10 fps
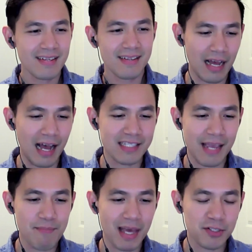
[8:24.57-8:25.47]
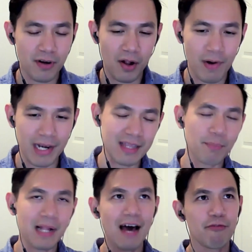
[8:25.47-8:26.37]
As I mentioned already, the
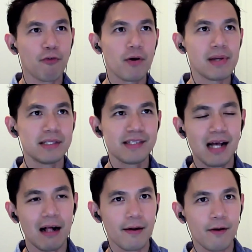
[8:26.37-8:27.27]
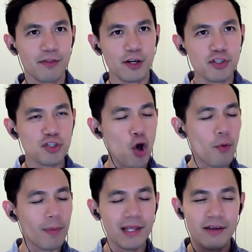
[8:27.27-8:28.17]
platform itself, there's so
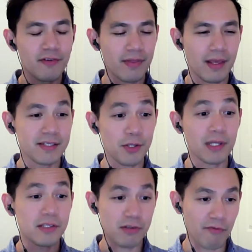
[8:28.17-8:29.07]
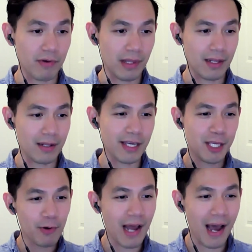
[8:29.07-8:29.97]
many different things that you can solve with it. Like
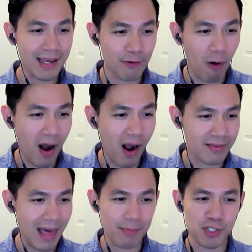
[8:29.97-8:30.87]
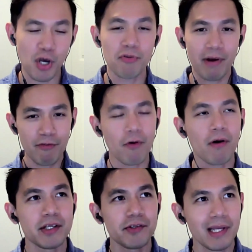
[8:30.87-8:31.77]
you and I can walk the Amazon
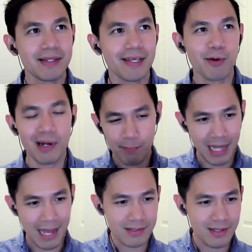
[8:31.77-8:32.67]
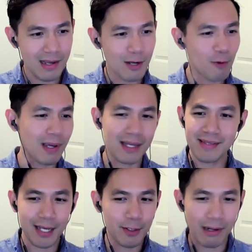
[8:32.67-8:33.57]
rainforest. We can take a look at a plant. We can
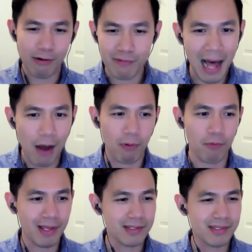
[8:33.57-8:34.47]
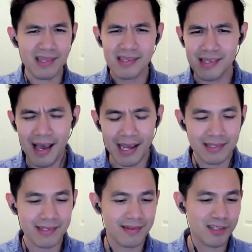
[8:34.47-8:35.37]
take a look at a flower. We can see the
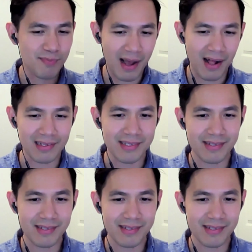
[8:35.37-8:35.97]
sights, the smells,